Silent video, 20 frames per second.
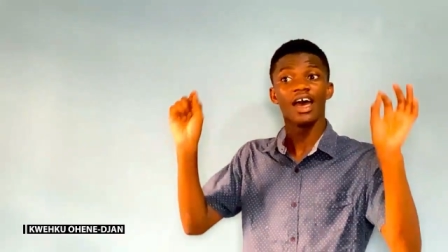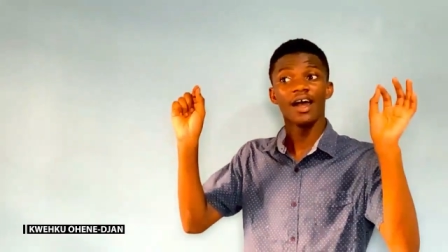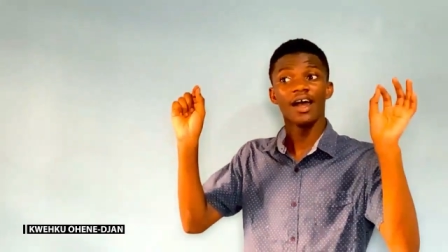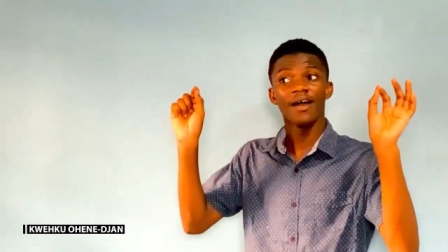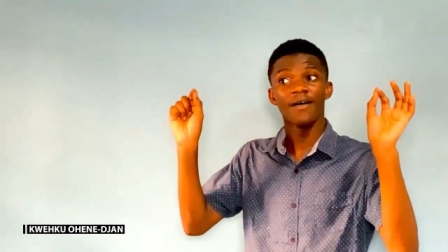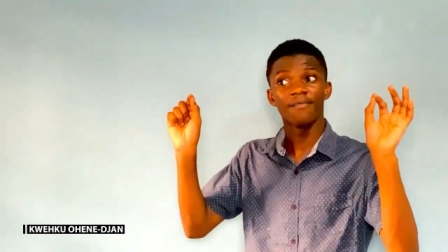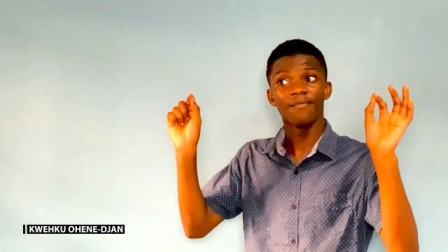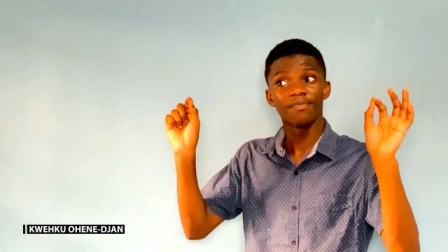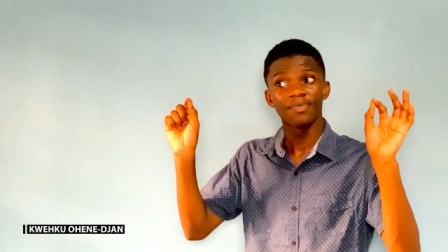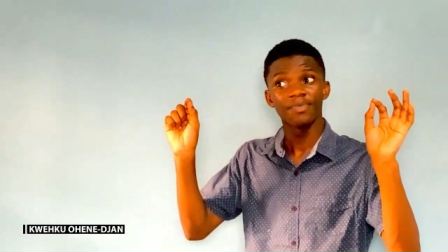
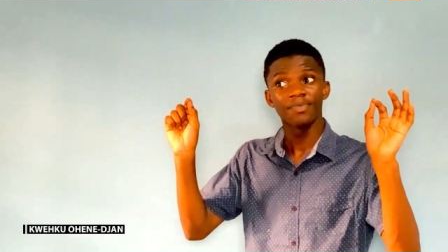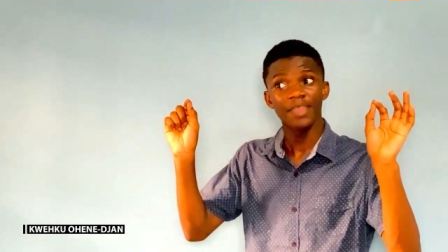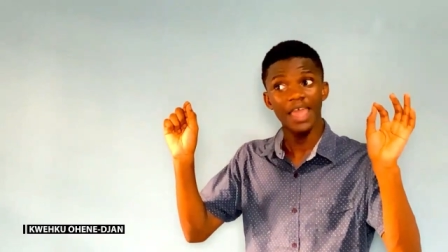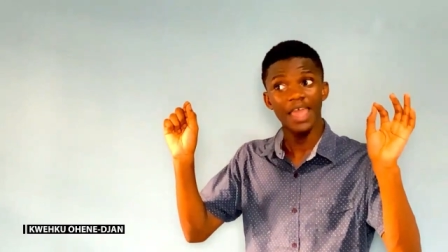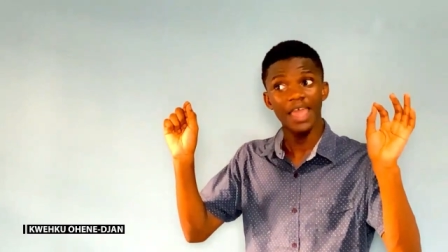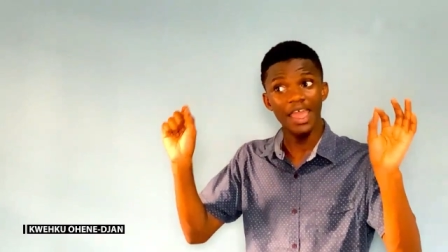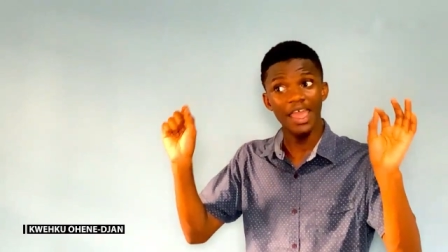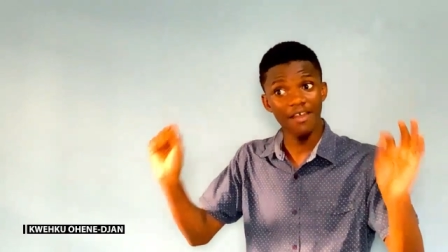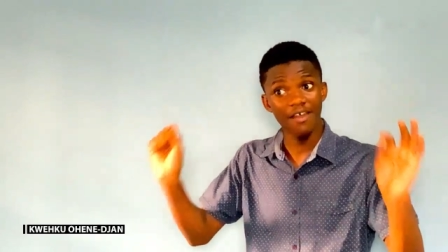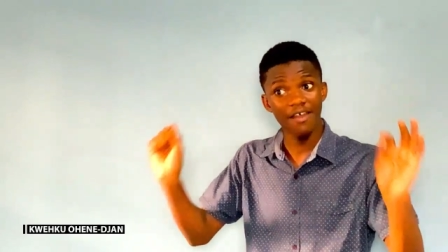
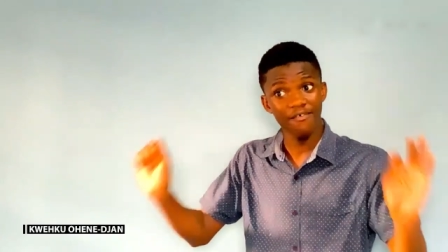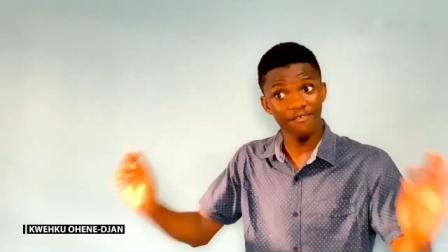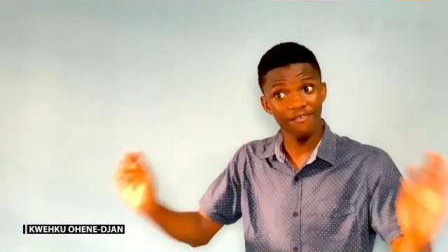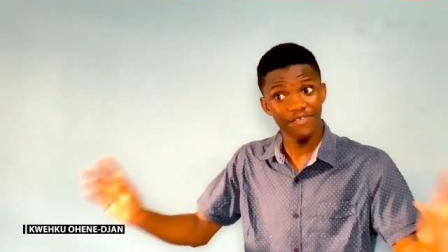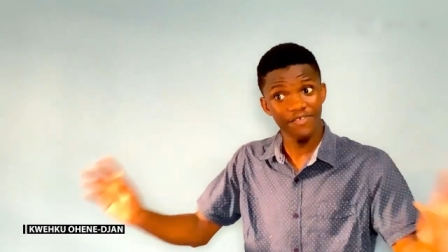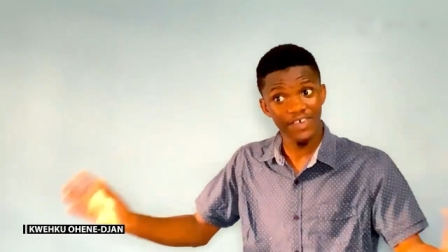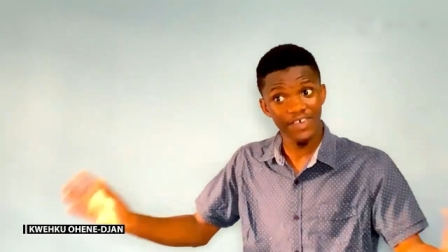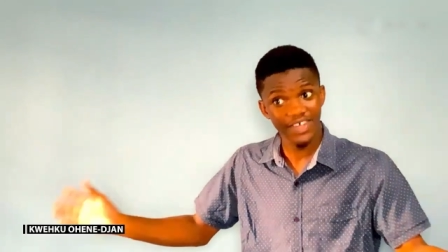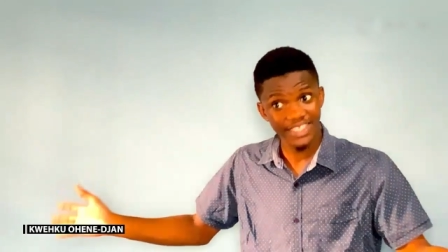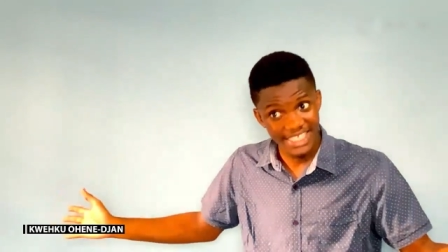Emphatically,
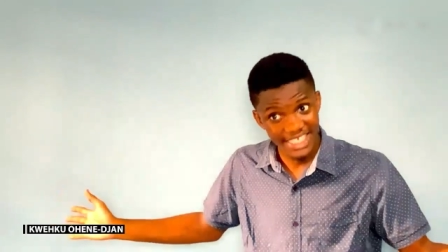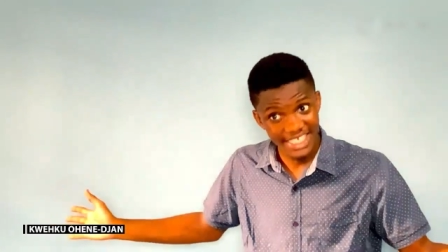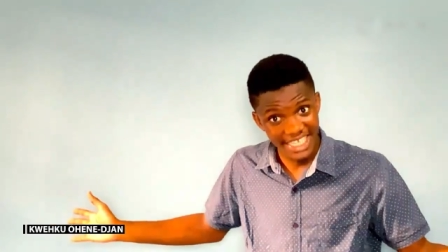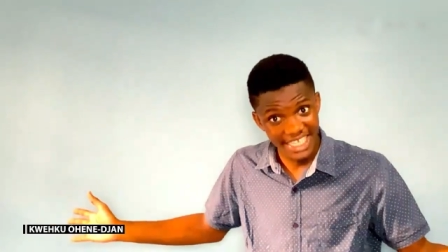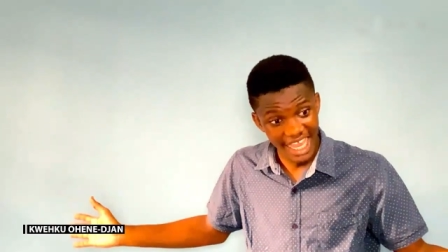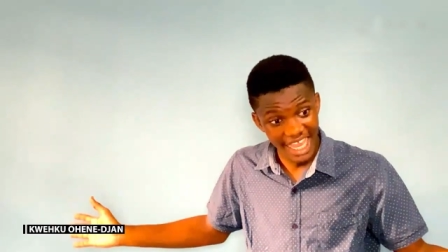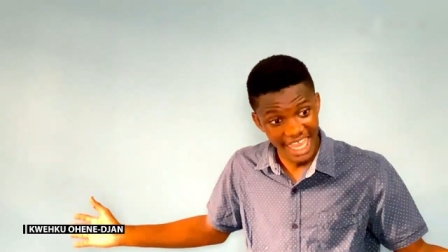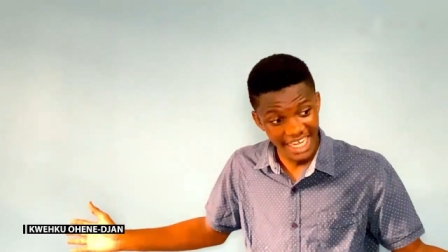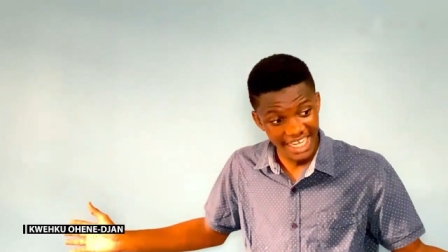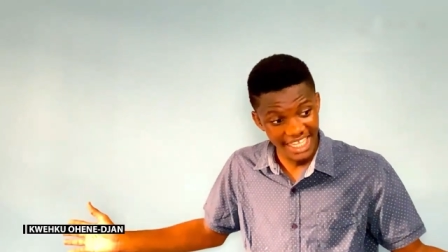yes,
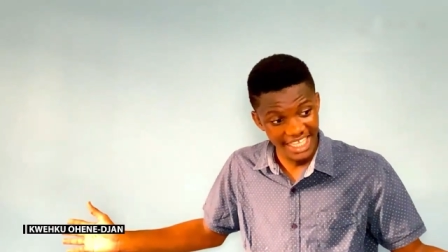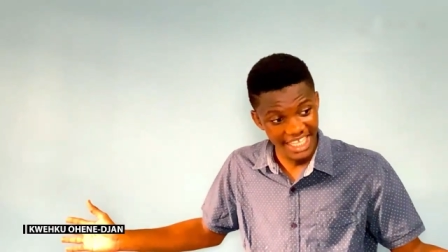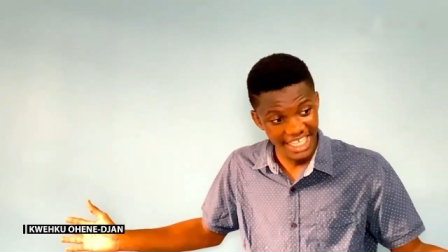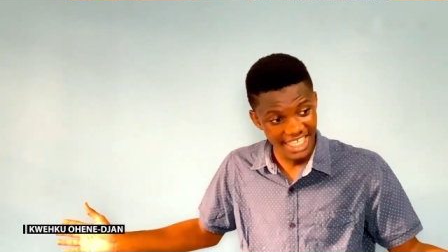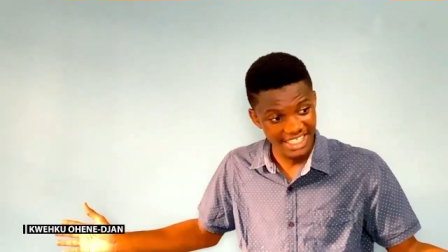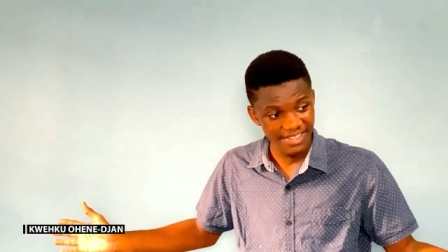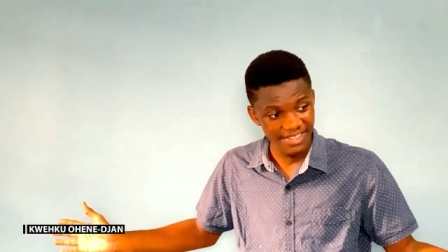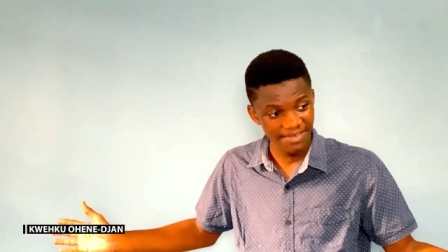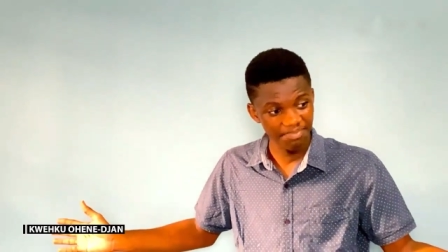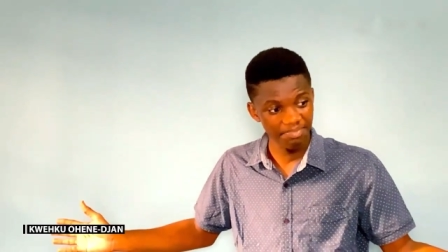because
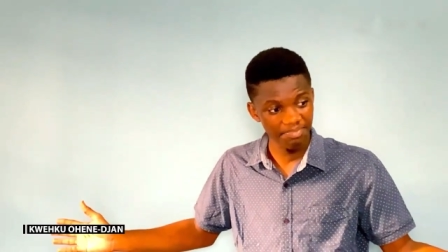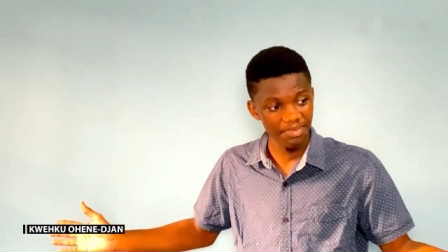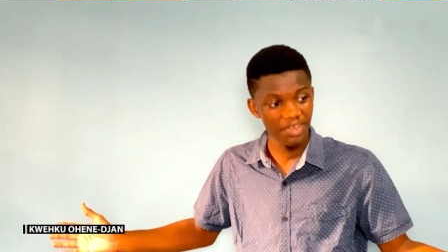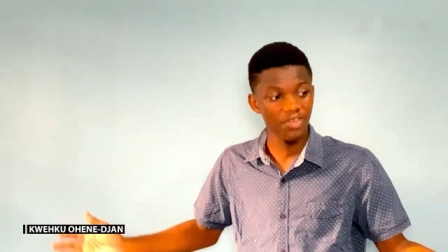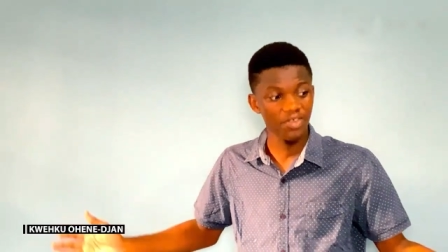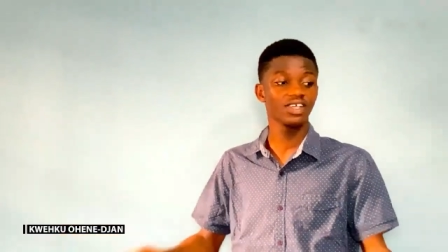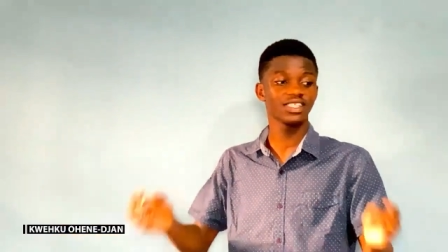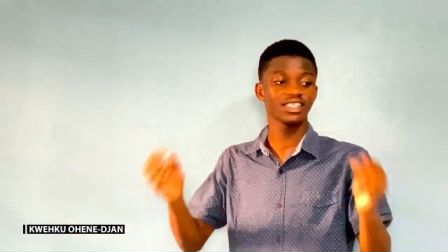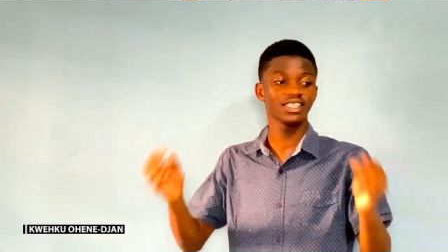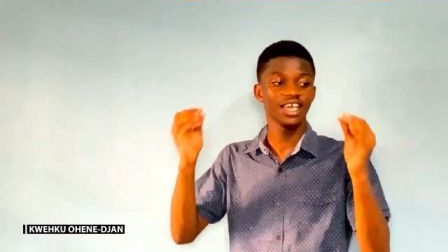that
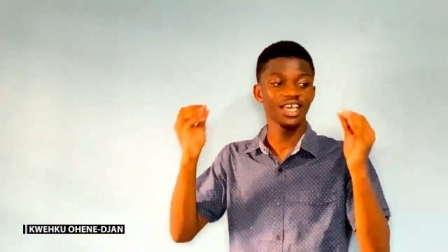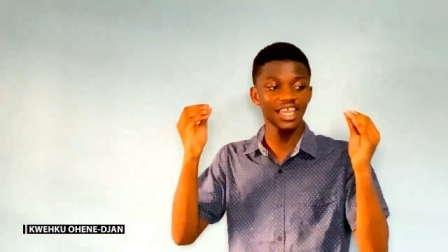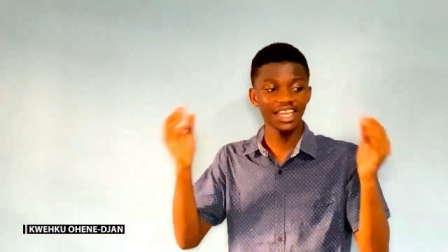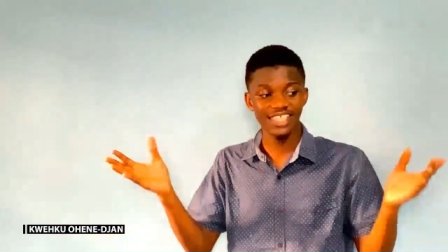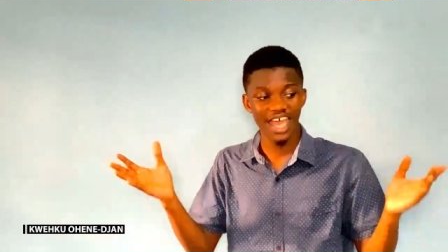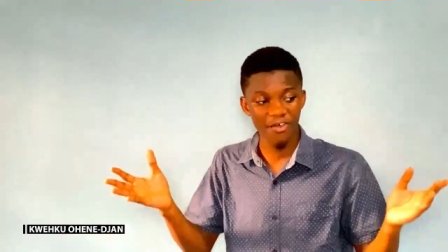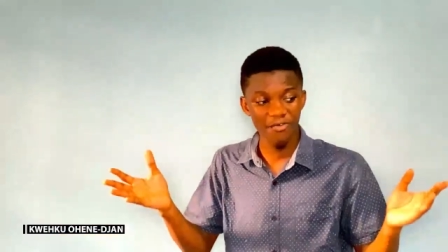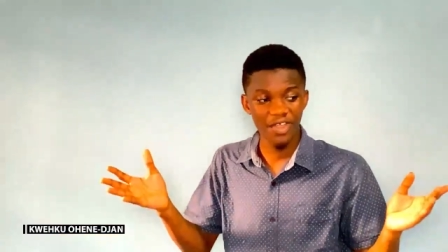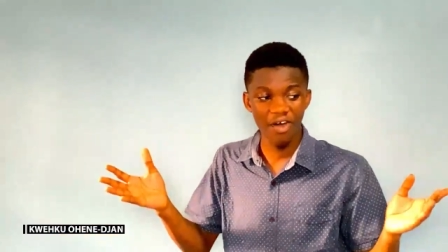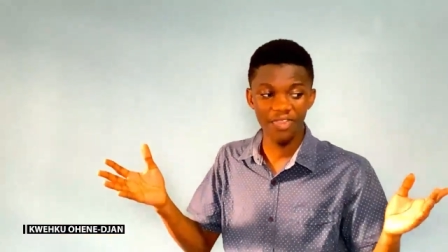is how we
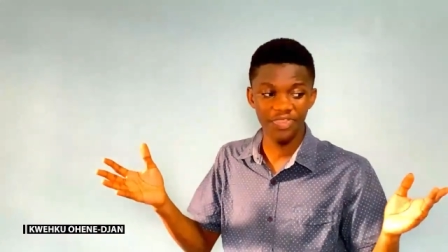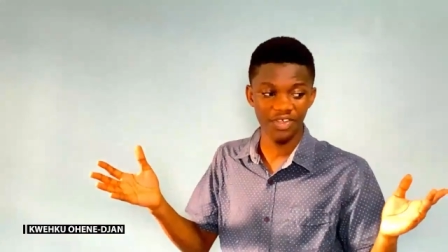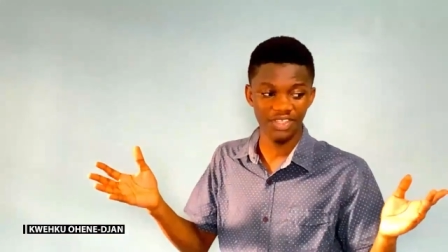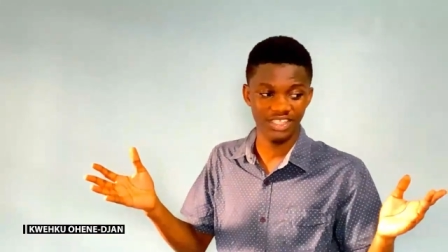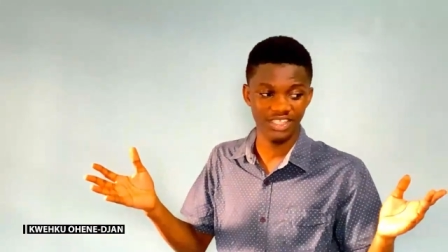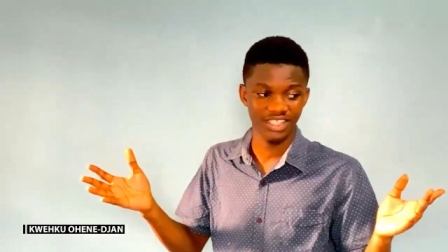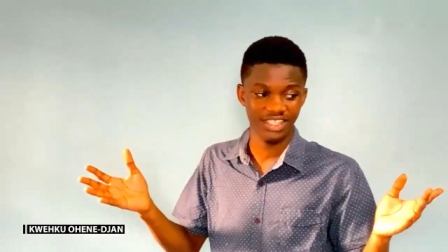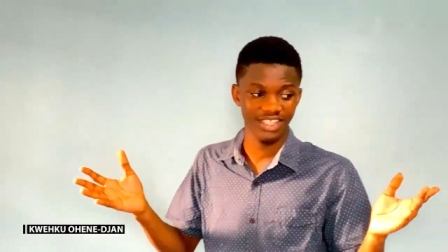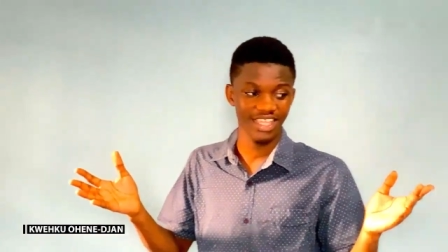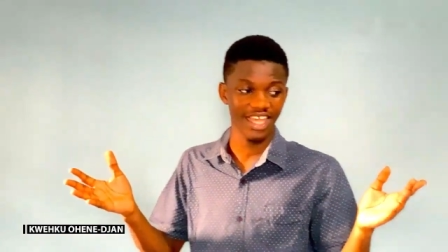all
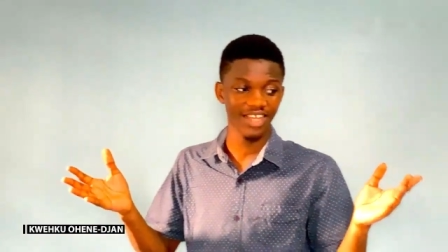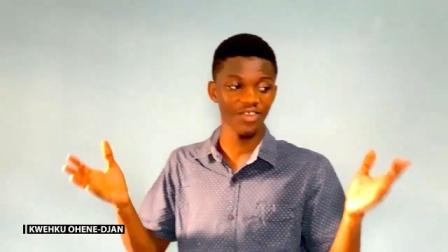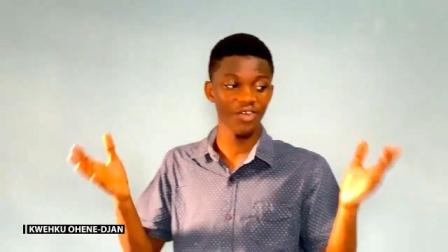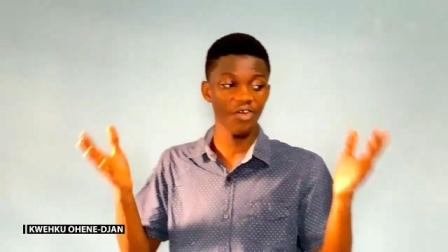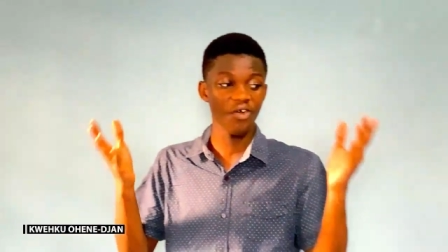thought that,